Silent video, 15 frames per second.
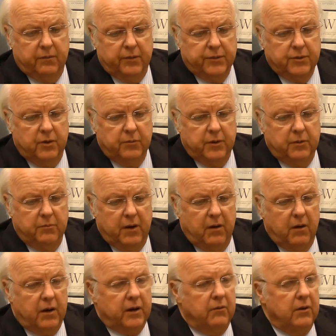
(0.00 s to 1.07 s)
for
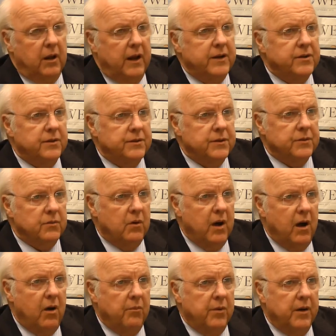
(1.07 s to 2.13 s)
German-American relations as
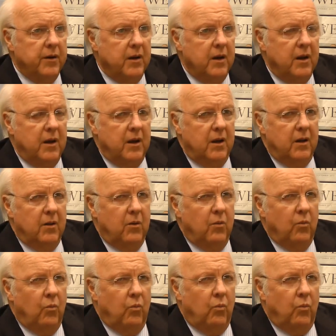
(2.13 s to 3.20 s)
well. But
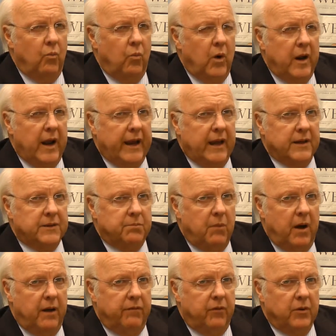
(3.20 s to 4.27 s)
what I guess
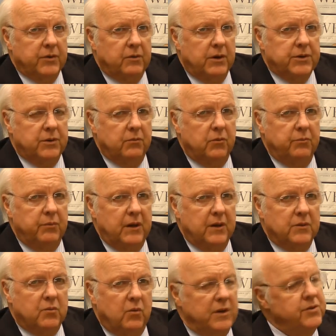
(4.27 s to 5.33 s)
my first question would be
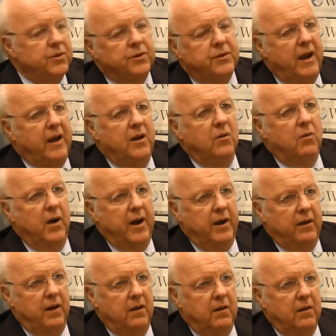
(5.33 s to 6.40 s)
is, what's your takeaway
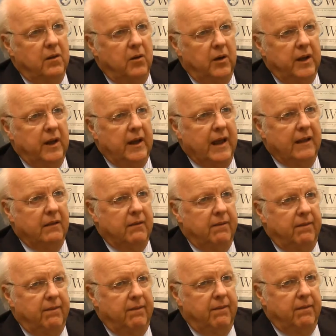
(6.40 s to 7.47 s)
looking at
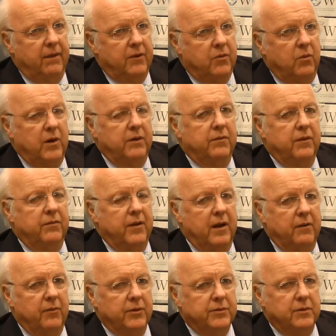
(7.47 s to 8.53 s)
the 25th
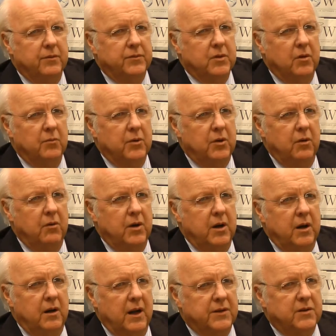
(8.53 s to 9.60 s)
anniversary of German
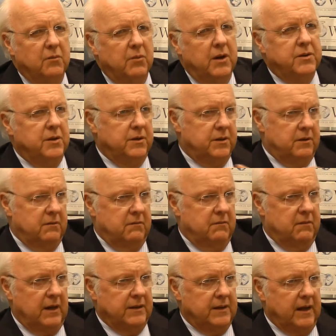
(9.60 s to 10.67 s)
unity? Not so much as
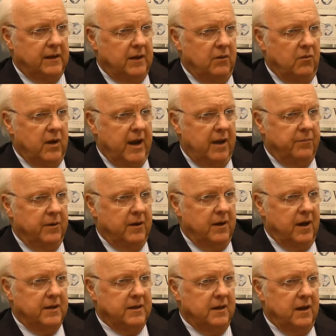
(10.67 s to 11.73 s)
dissecting what happened in
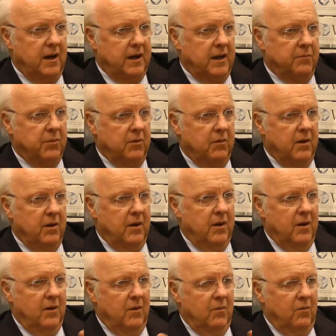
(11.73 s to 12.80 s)
1990, but
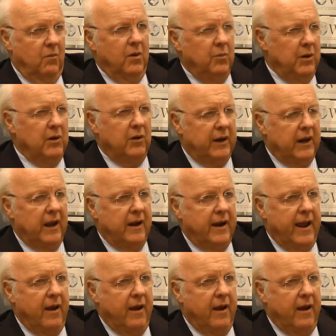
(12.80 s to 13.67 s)
what are we looking at